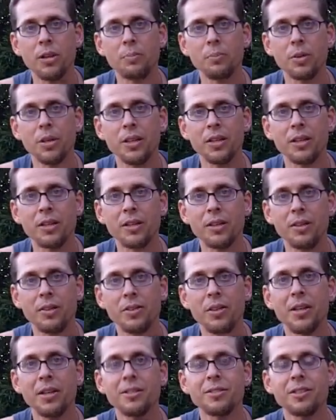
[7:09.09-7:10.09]
and pick
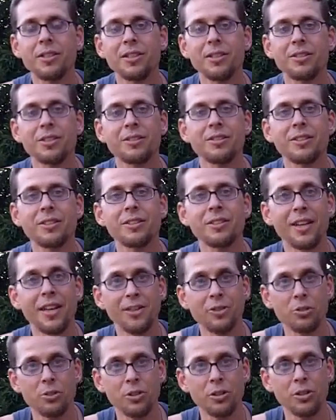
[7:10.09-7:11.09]
things that exist in
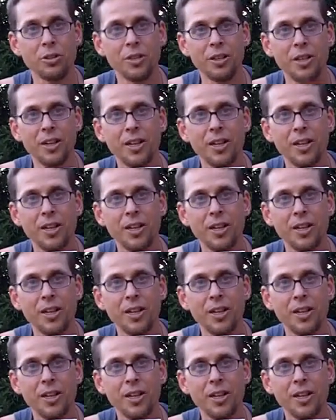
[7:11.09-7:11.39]
nature,